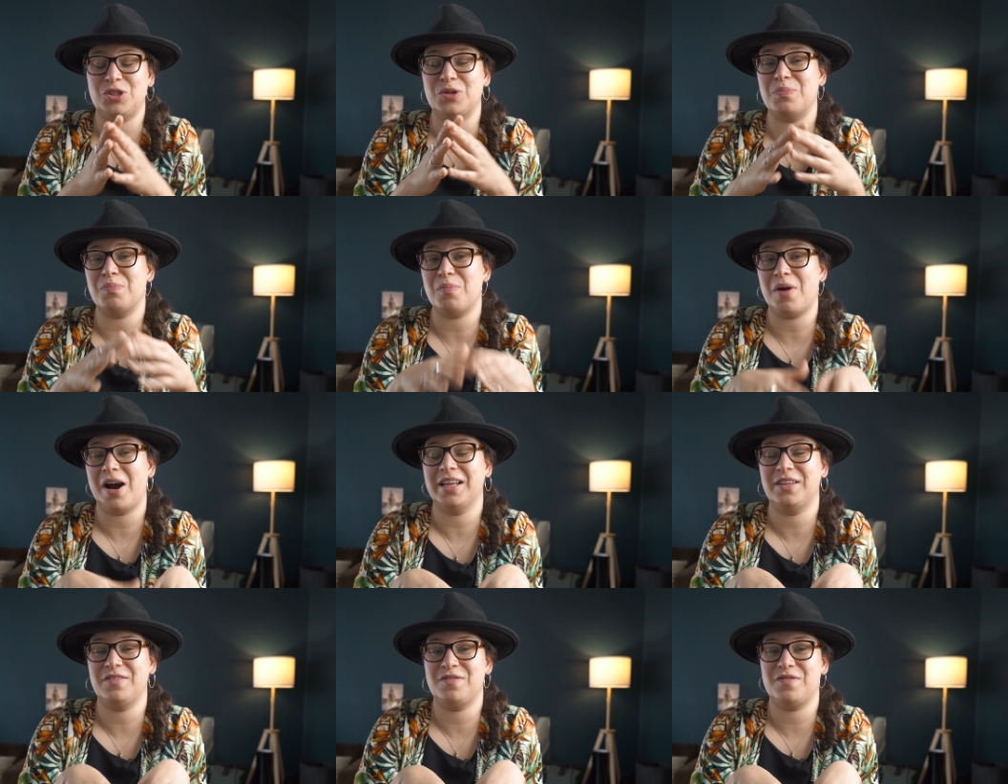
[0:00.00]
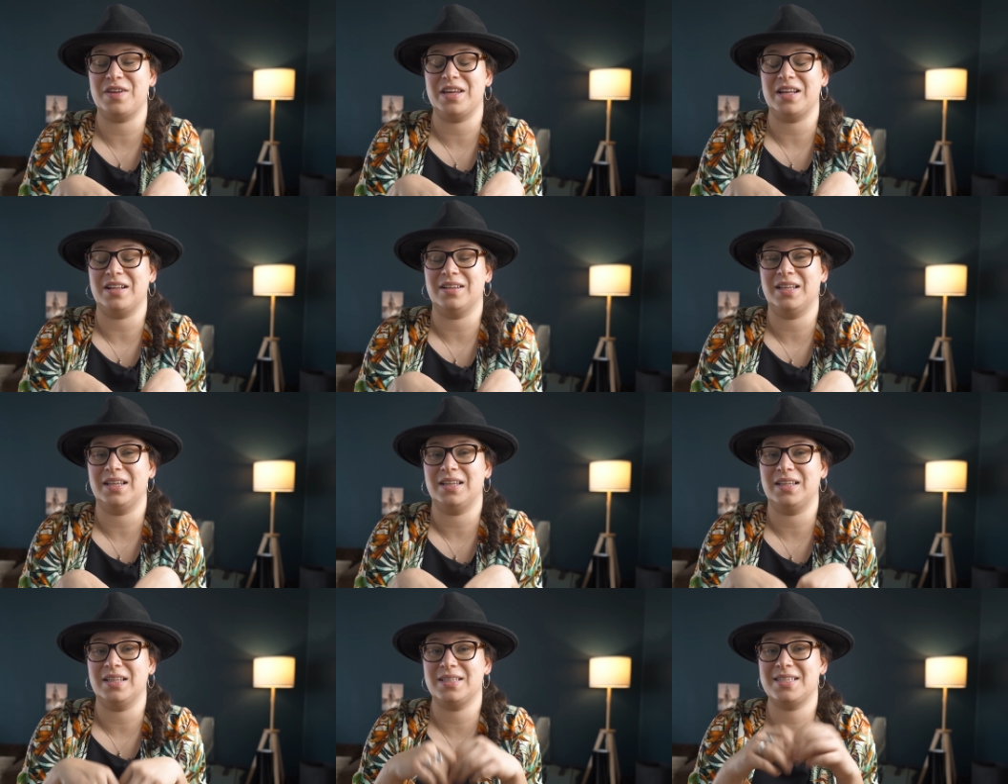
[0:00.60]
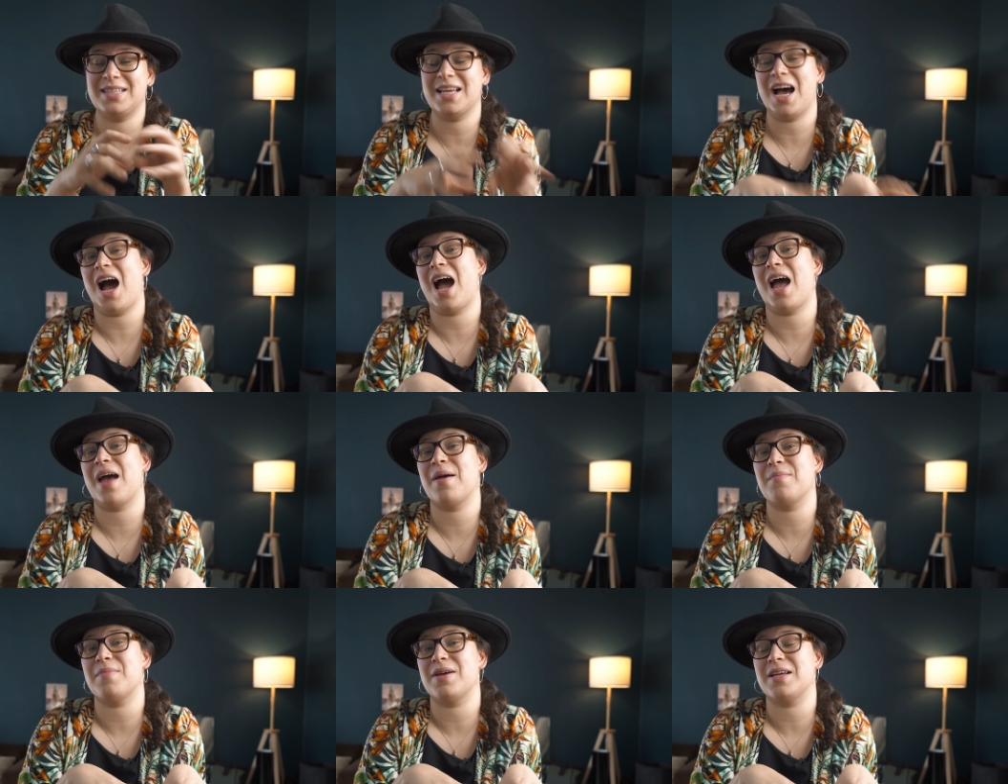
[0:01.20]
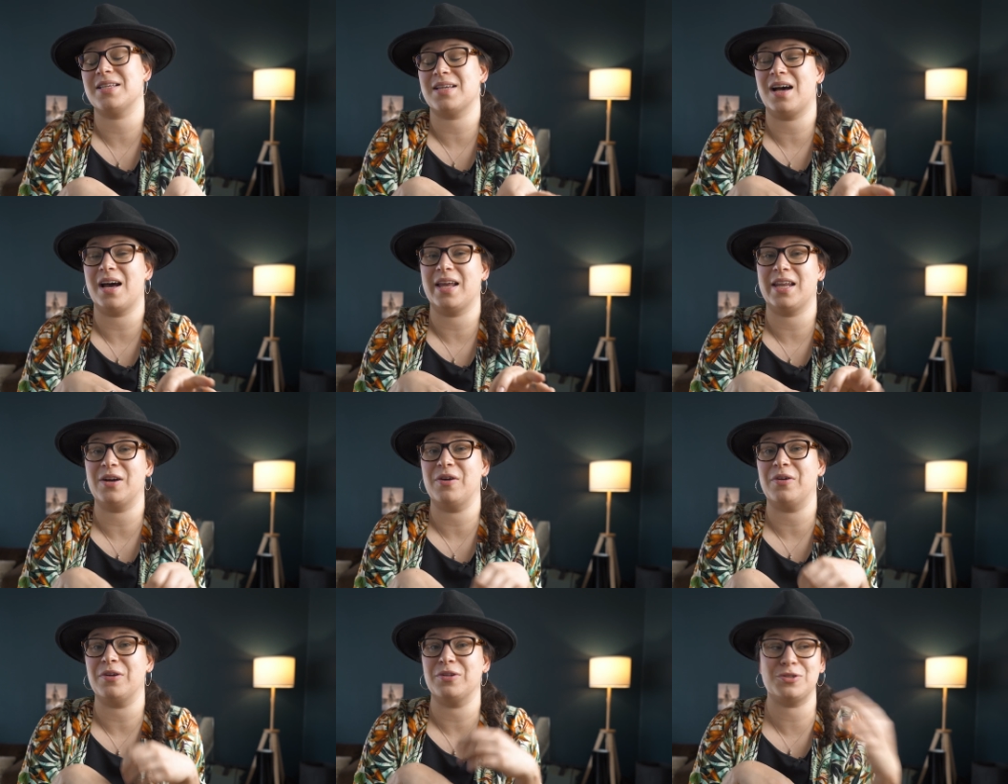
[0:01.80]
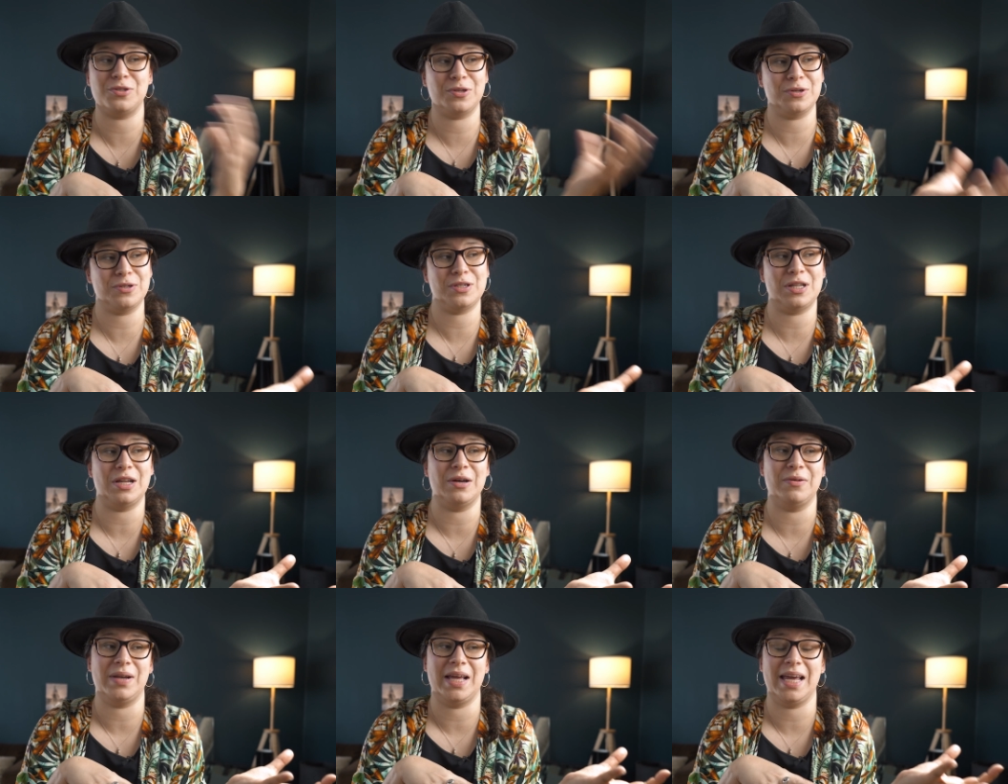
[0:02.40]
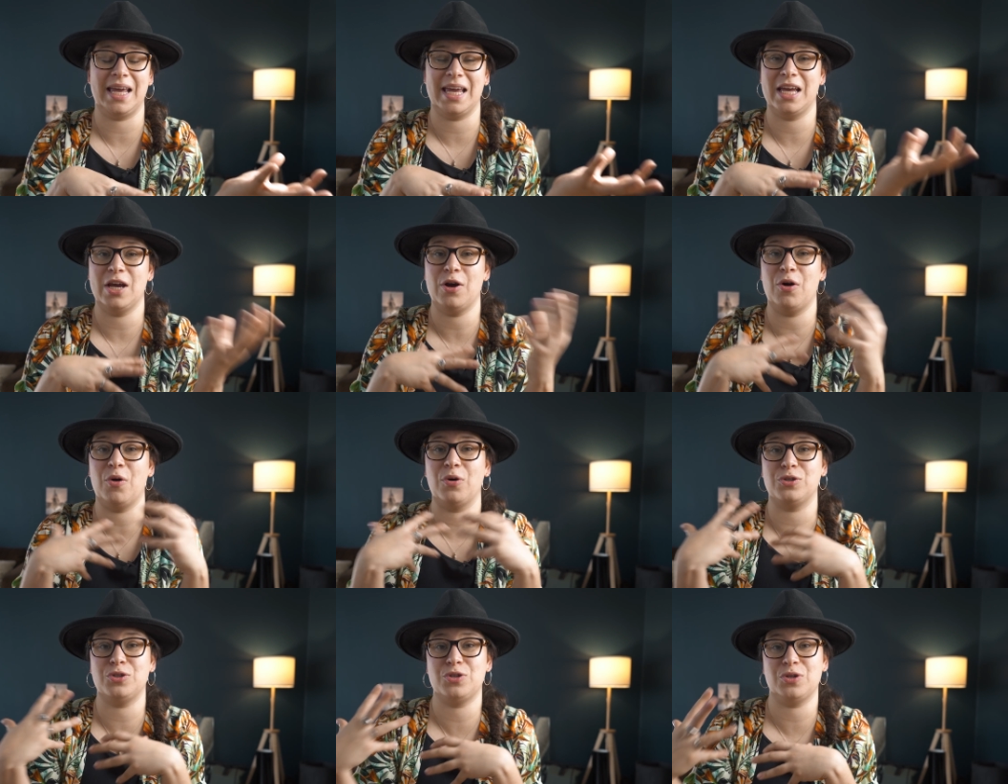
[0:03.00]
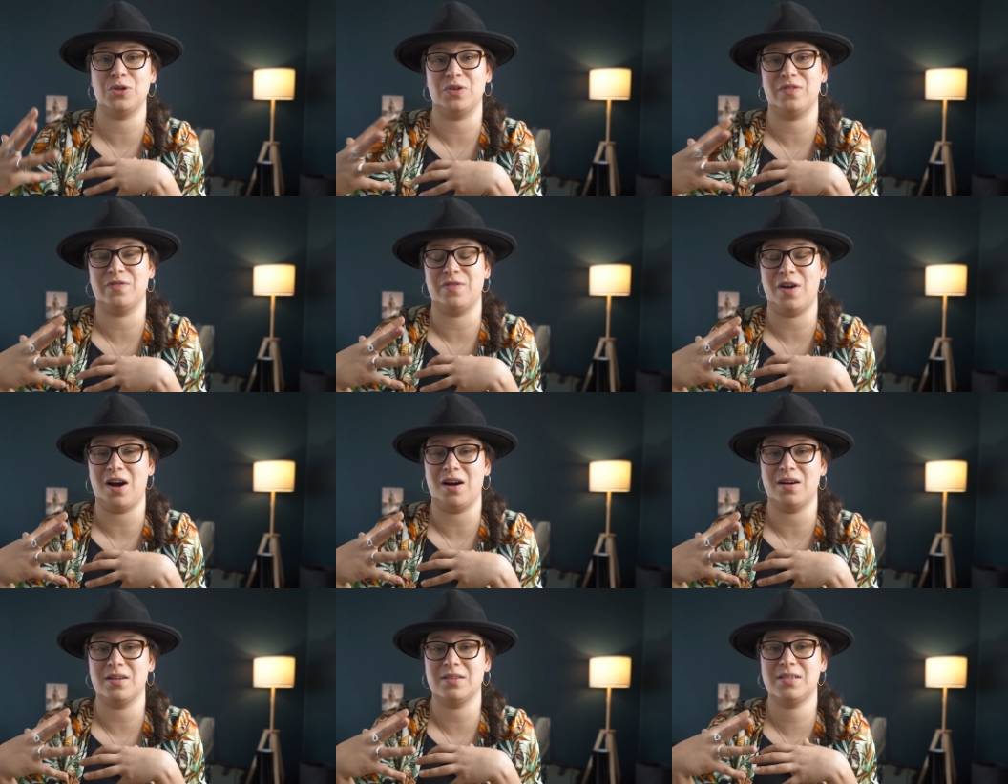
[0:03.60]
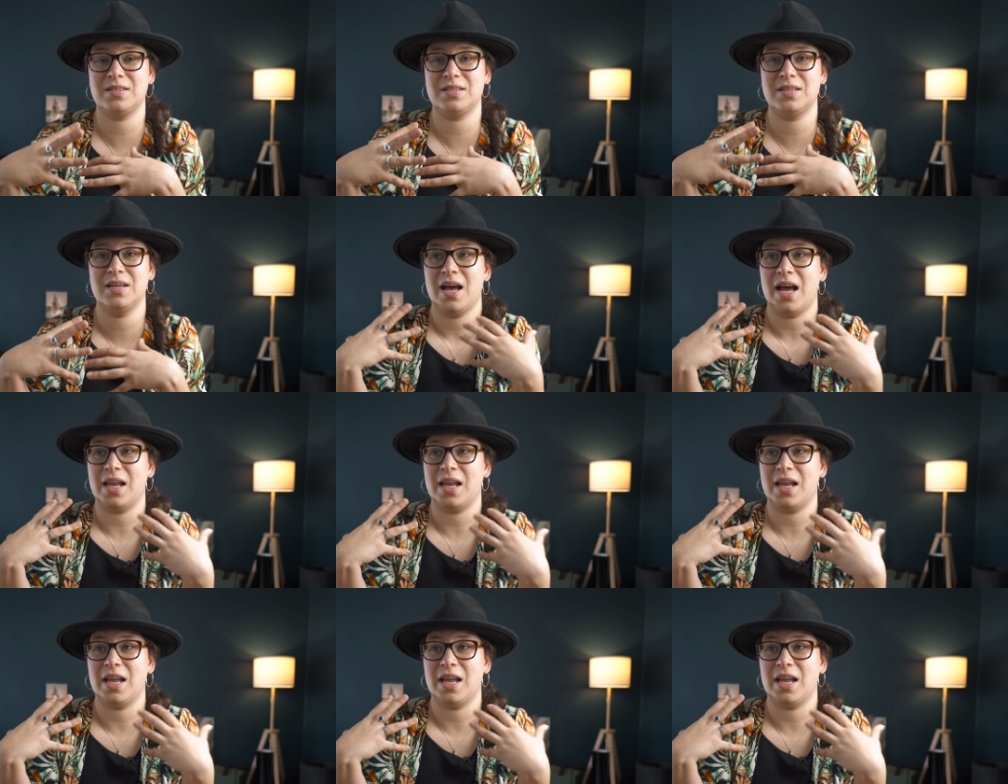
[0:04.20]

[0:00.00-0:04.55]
you might feel that the time is either going too slowly or too fast.